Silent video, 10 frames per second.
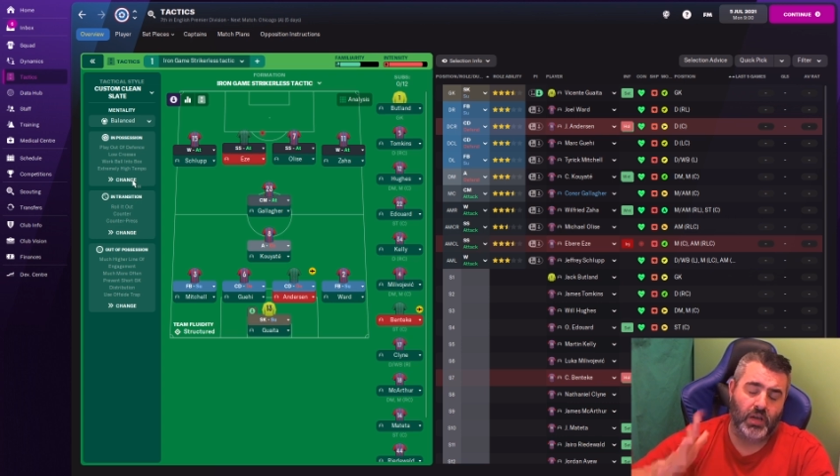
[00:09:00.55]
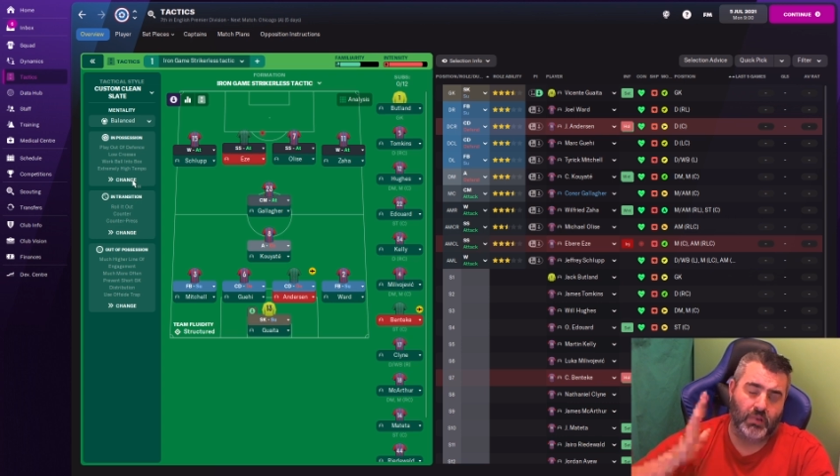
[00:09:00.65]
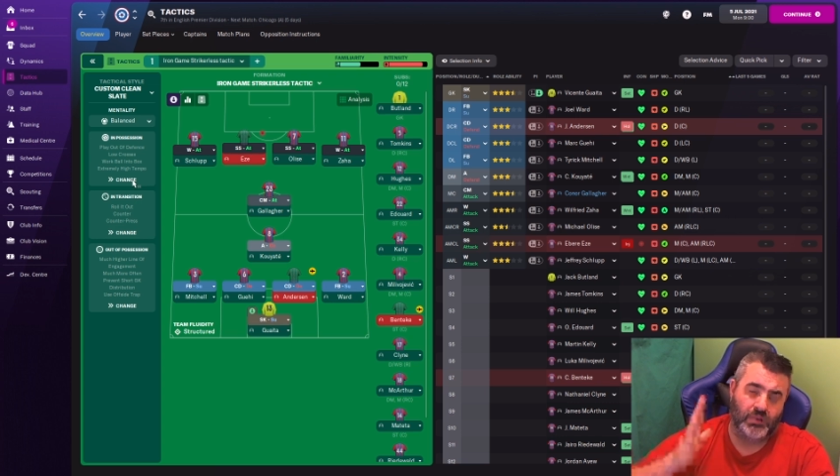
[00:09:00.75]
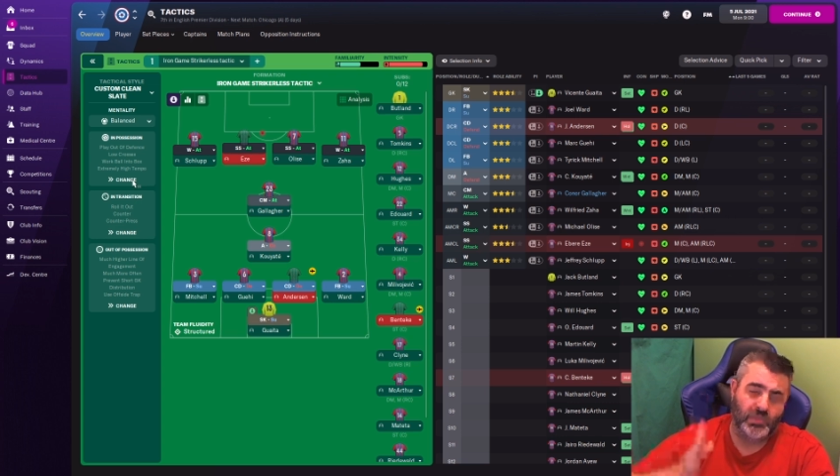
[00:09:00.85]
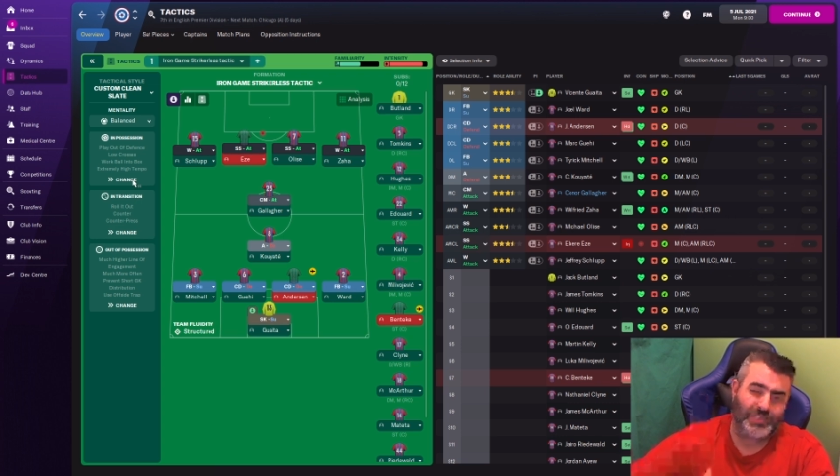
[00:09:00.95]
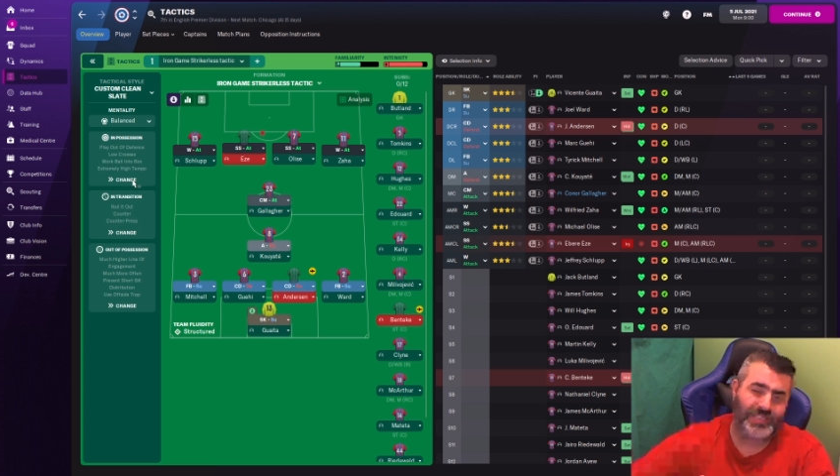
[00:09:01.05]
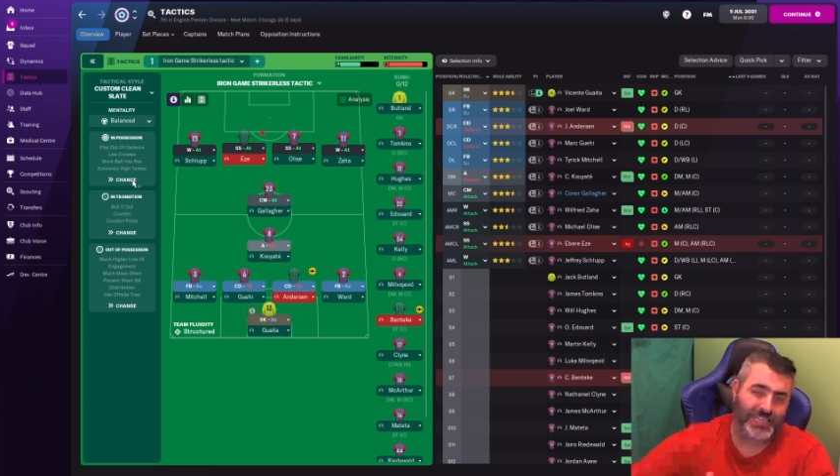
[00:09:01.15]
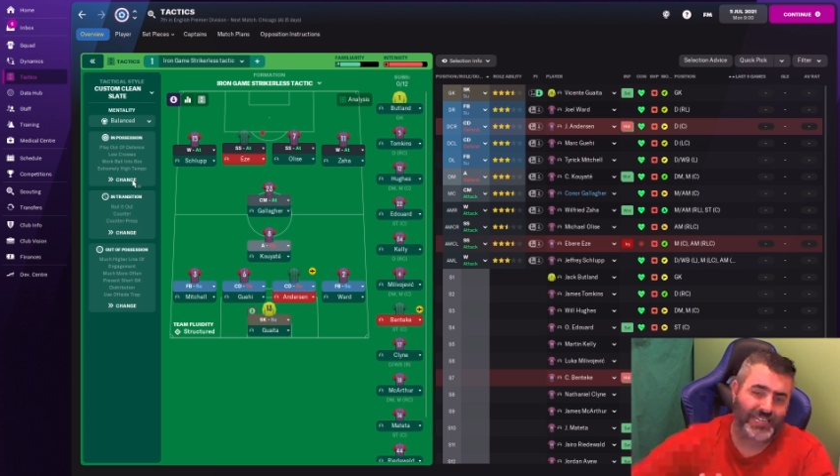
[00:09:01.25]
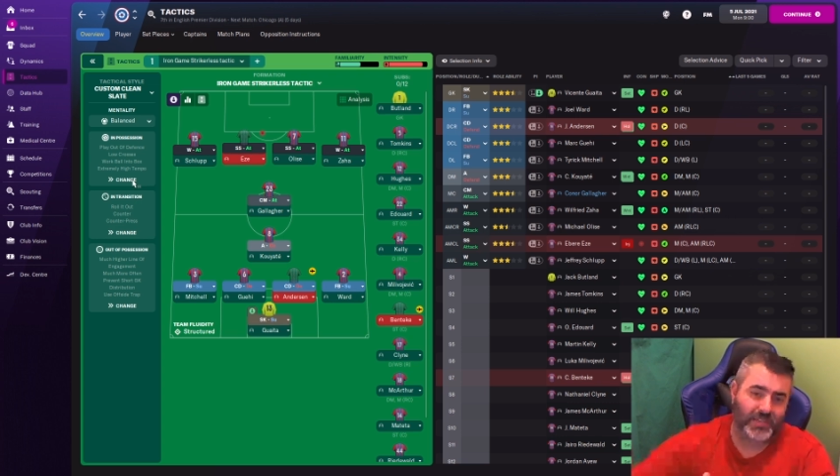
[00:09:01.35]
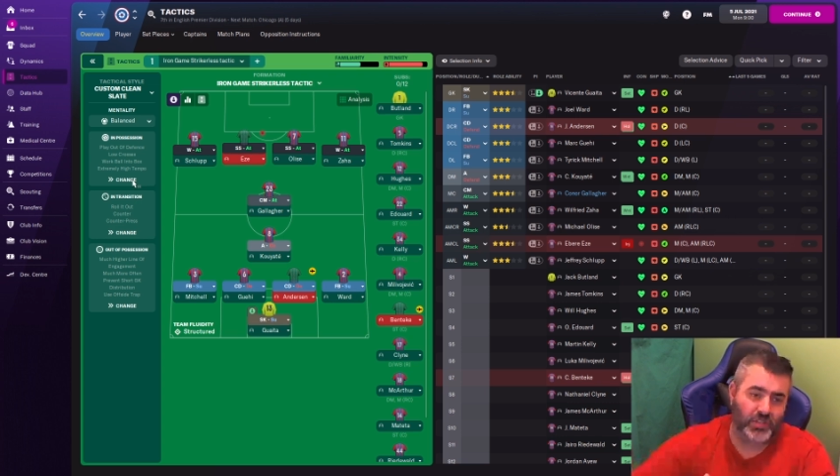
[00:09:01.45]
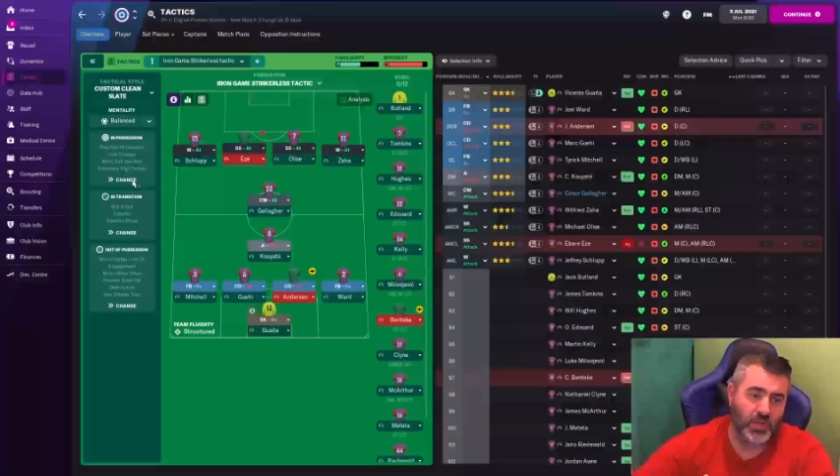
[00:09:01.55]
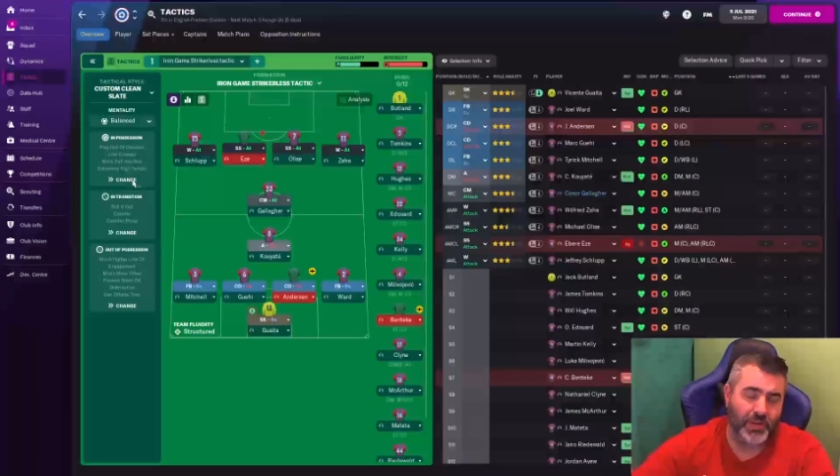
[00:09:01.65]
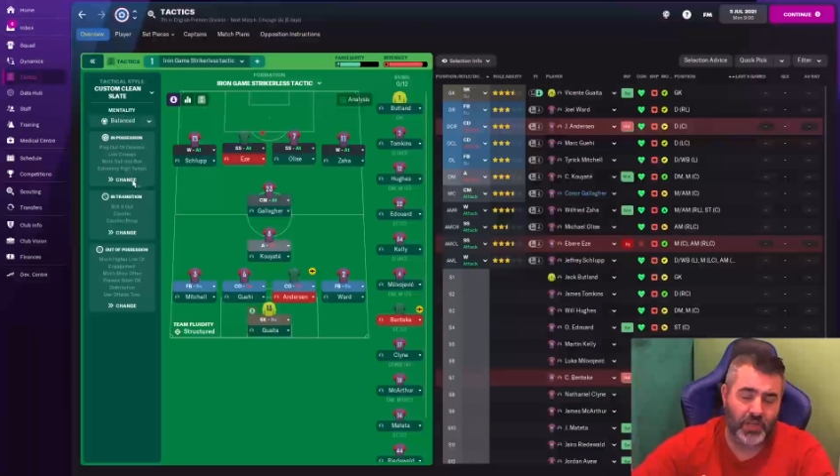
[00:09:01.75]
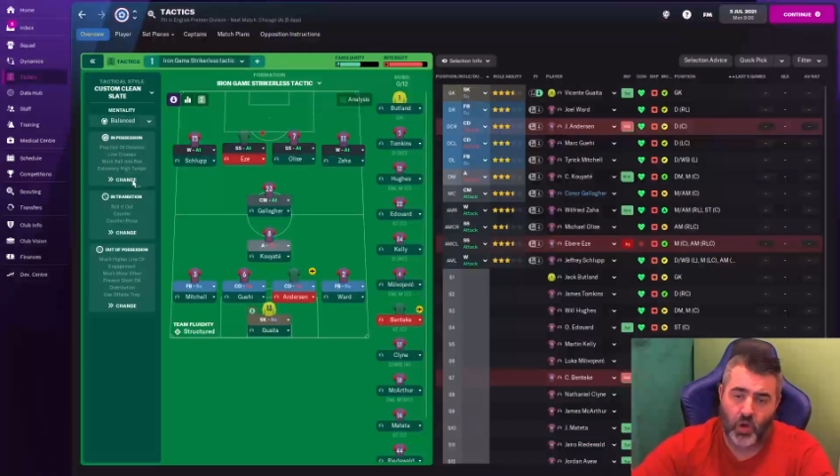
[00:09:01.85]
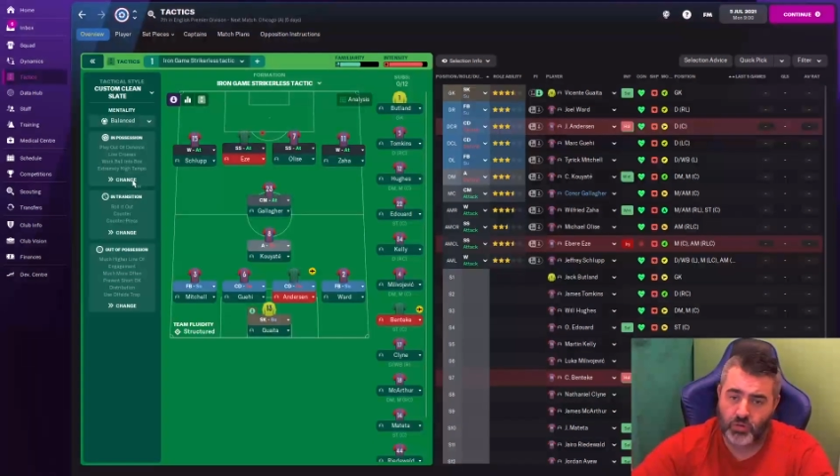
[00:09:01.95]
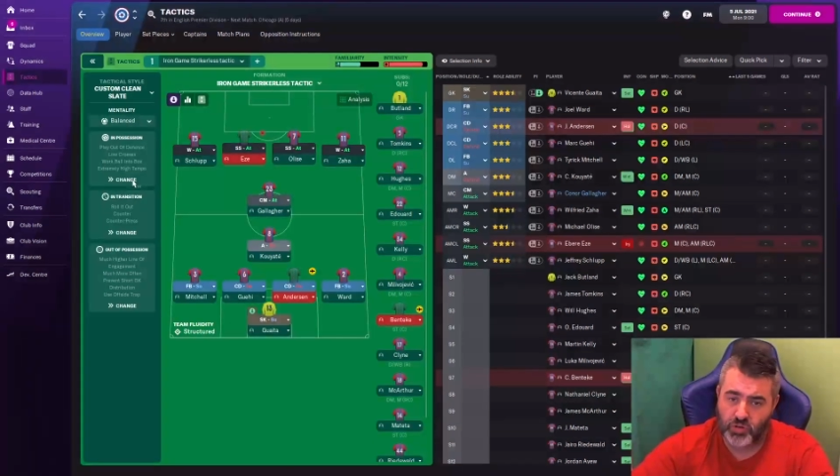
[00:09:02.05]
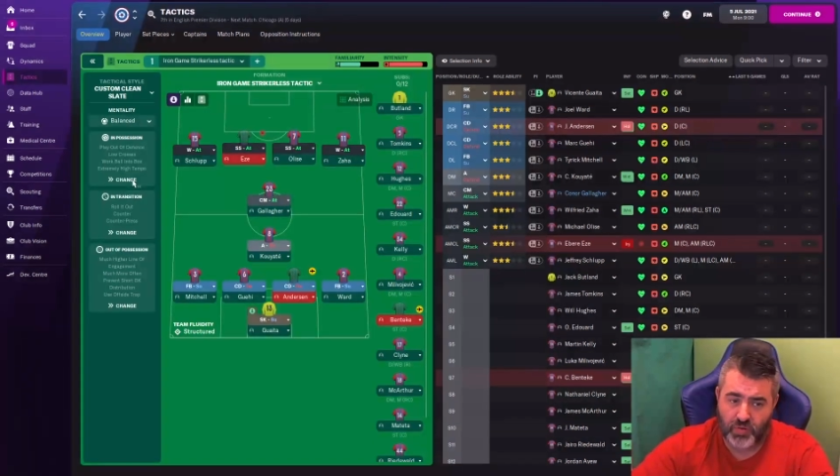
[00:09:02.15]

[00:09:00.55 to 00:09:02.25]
I was conceding too many goals at